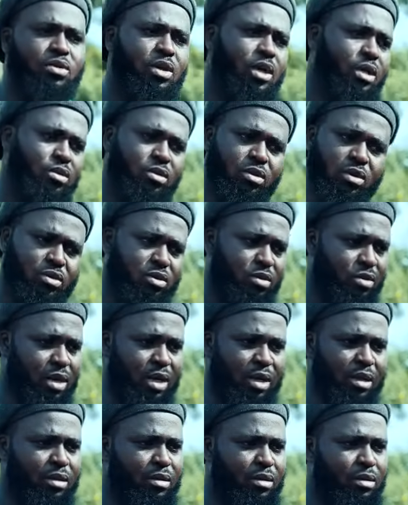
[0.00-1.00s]
you can talk to
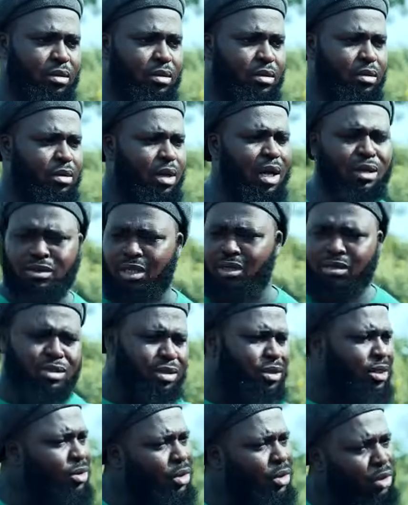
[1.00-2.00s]
her.
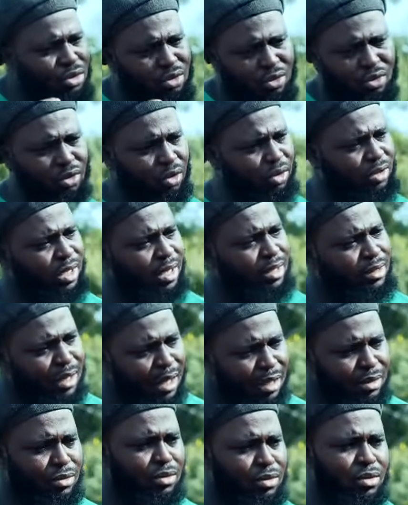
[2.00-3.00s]
Is she not your daughter?
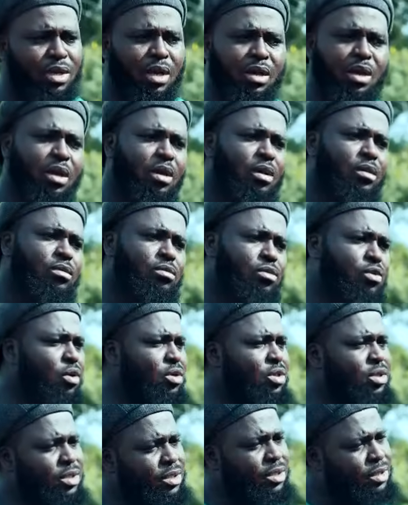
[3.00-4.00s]
Now you
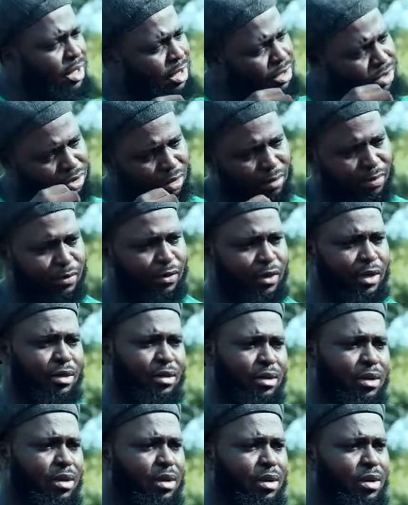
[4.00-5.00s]
just say
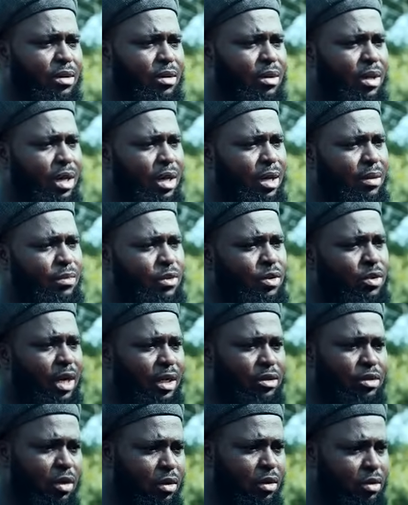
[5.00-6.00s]
something. Eh? You
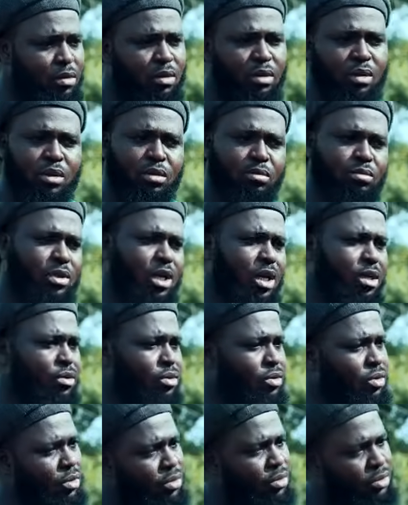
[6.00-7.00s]
can talk. Now
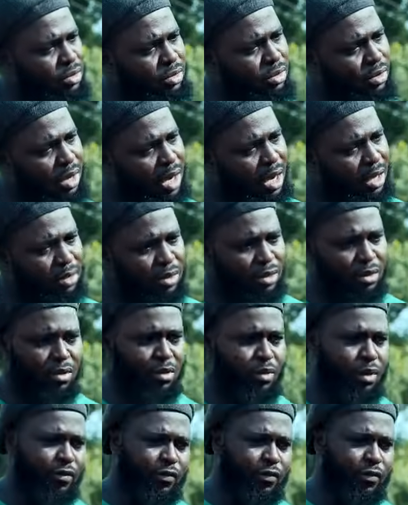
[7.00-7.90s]
you know how long